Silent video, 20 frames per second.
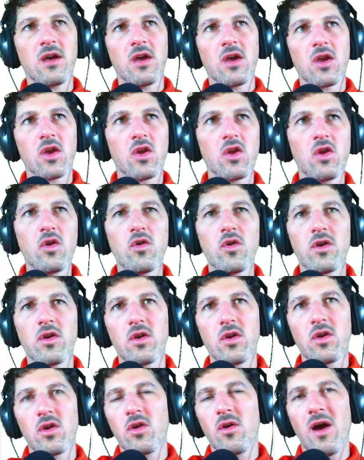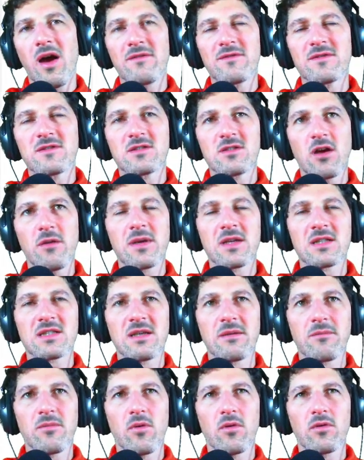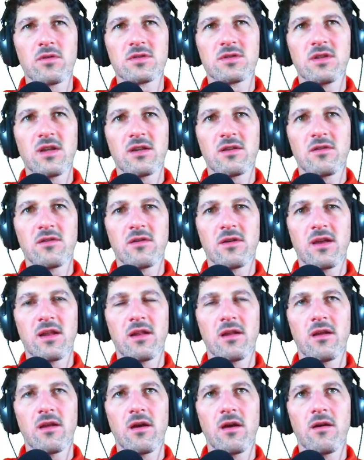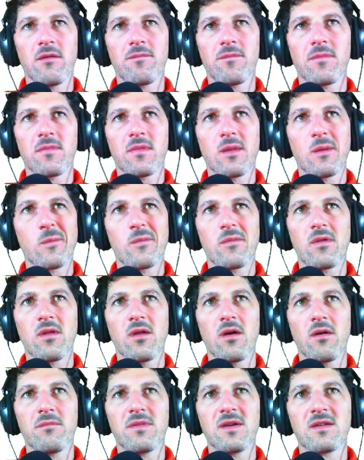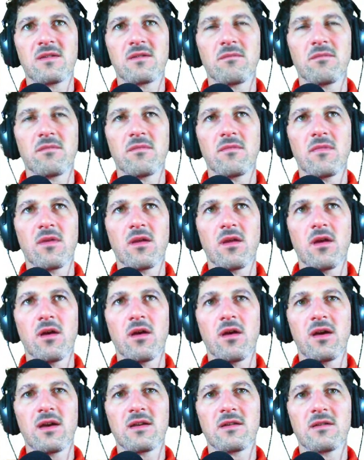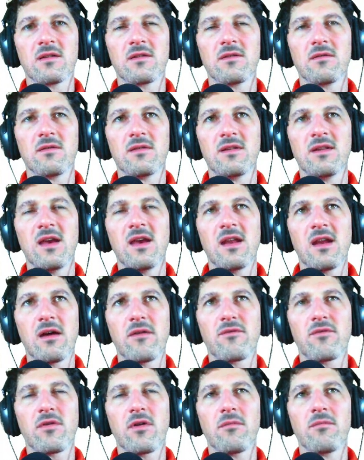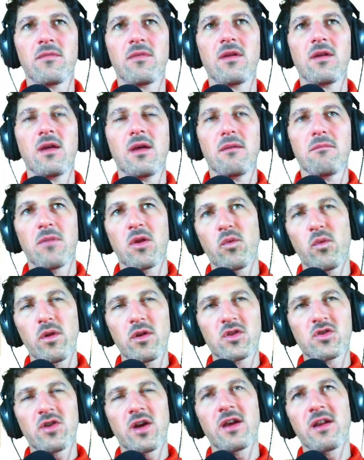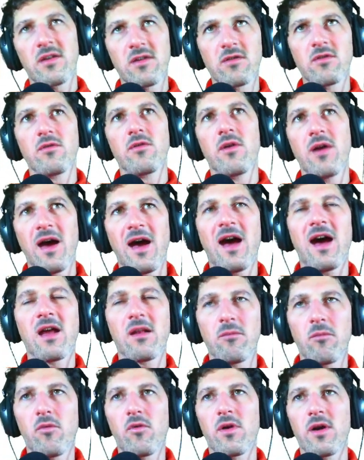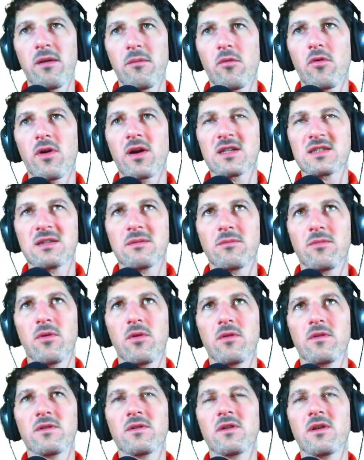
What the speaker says: you have some examples that you can pick some data from, but we'll try to add more and more examples